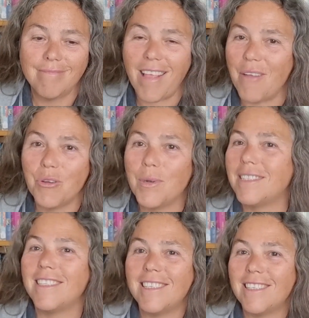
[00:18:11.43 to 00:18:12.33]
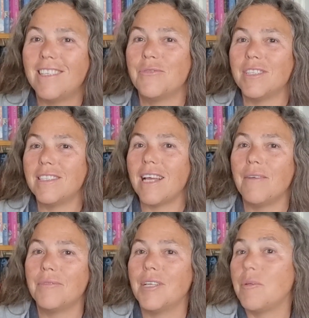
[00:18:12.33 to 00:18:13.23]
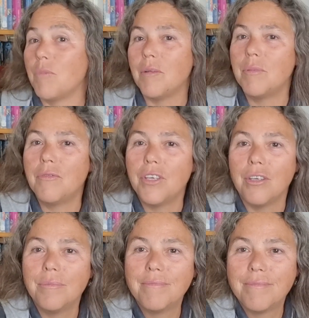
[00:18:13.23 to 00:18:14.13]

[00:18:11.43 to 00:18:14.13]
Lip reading: Everyone's into different stuff. It might be for you.